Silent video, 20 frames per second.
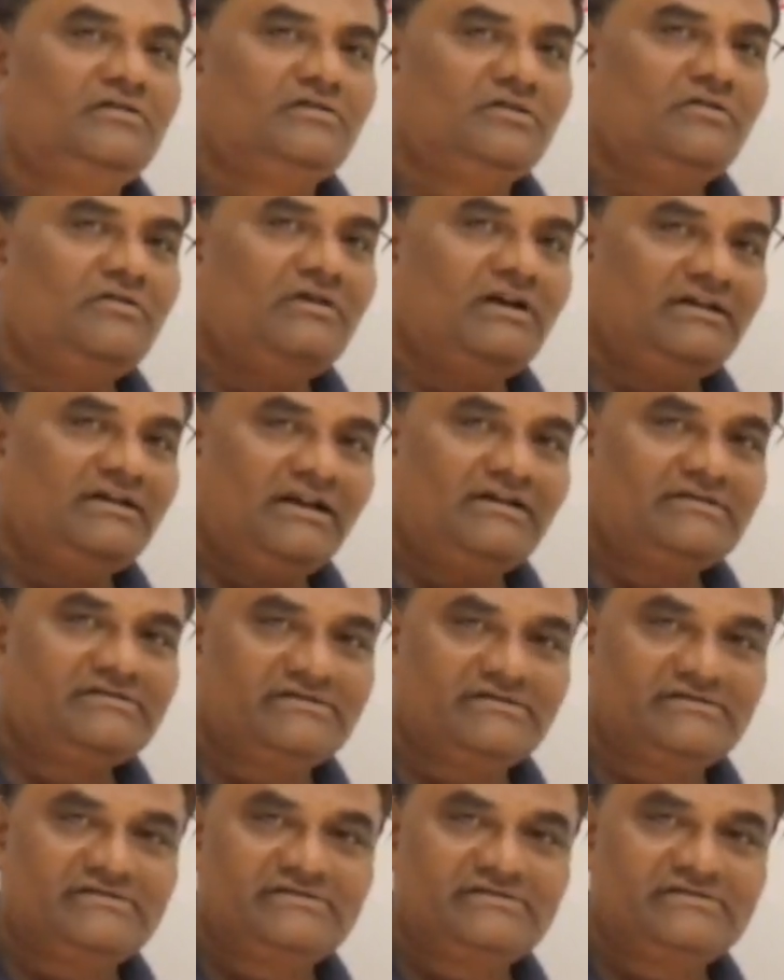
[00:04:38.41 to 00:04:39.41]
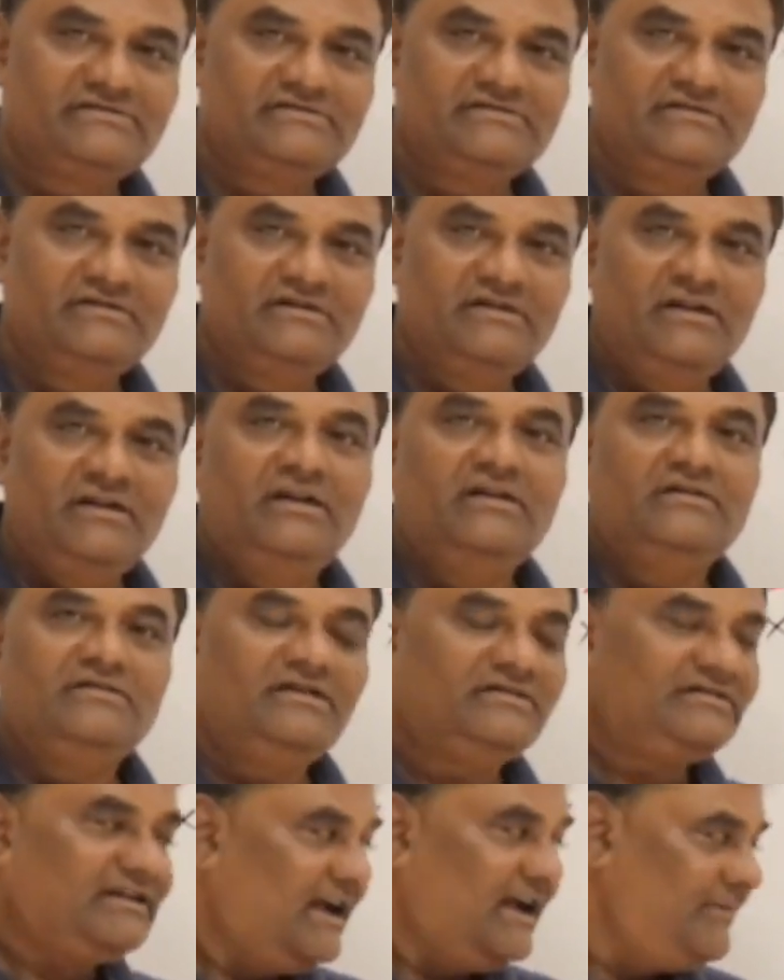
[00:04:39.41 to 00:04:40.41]
Now analysis.
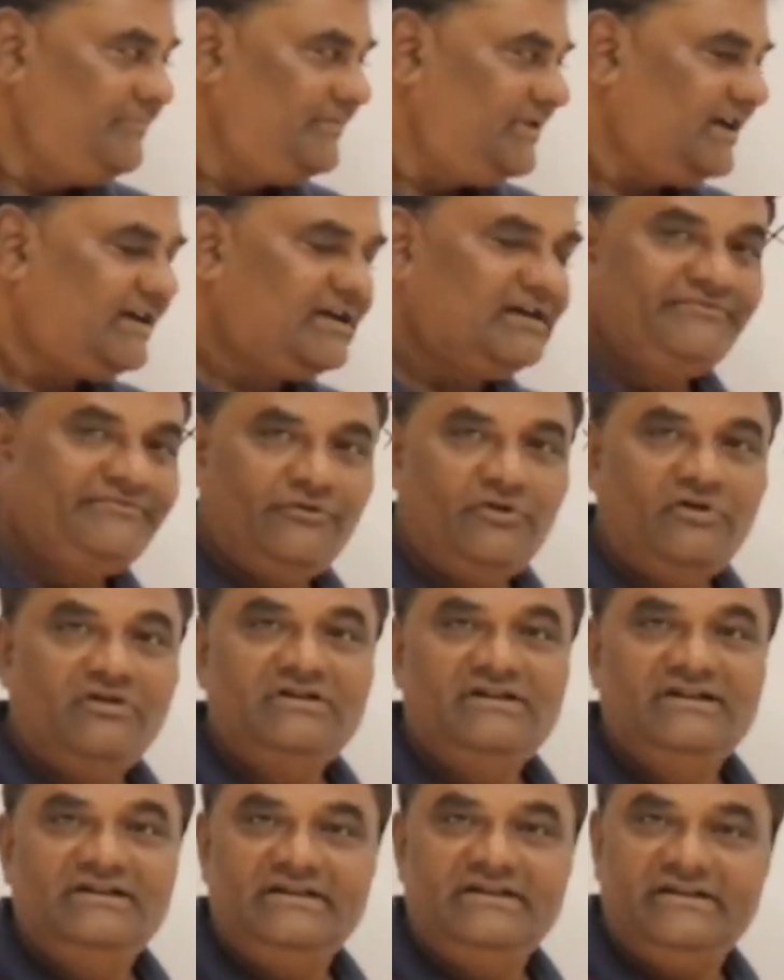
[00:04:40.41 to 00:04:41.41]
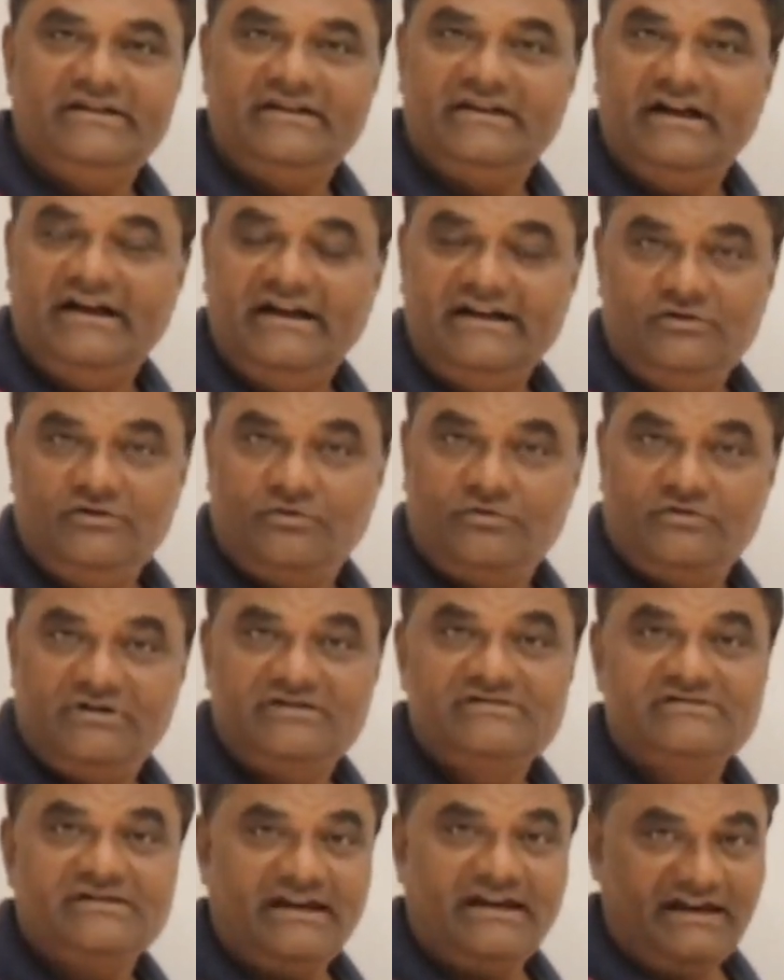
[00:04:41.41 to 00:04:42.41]
The time taken for deleting head node
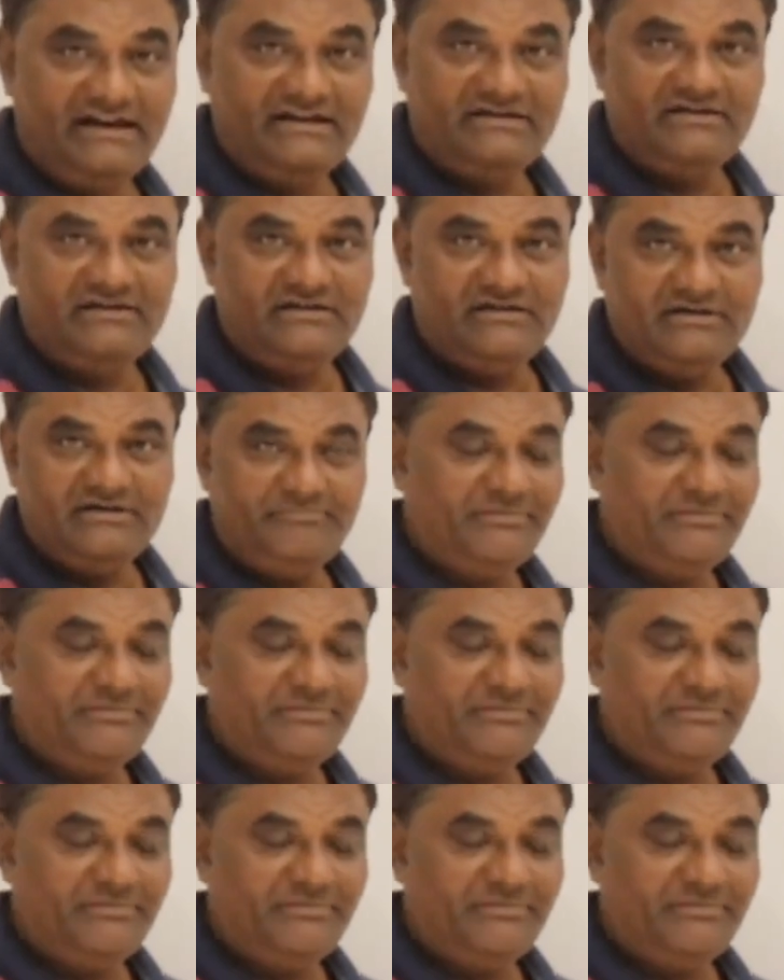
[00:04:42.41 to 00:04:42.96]
is n